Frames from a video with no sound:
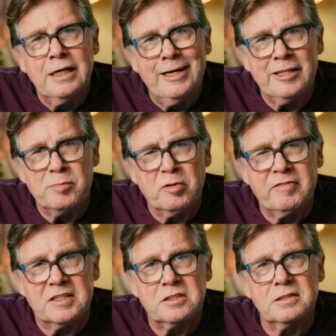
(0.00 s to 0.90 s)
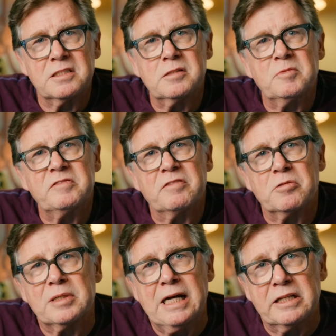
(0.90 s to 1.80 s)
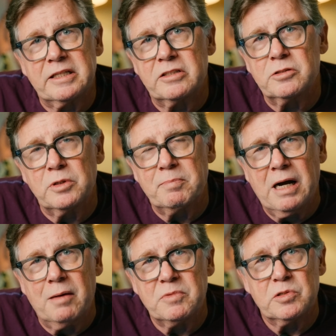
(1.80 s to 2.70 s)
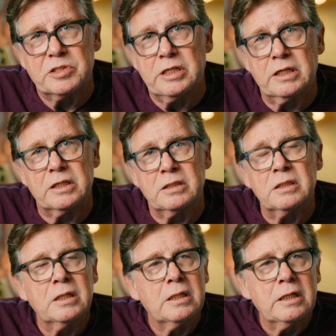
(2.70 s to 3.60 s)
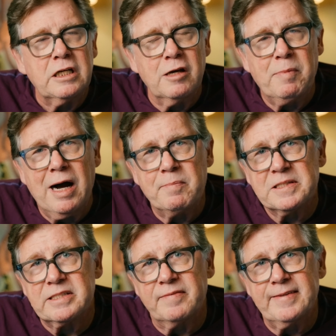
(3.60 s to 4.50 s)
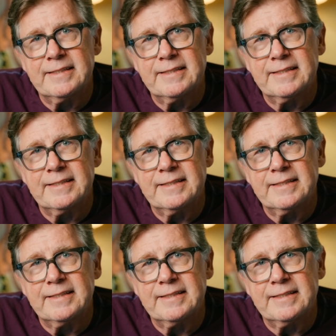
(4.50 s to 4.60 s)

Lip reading: and the professionalism of everyone out there doing pop music and hip hop and stuff like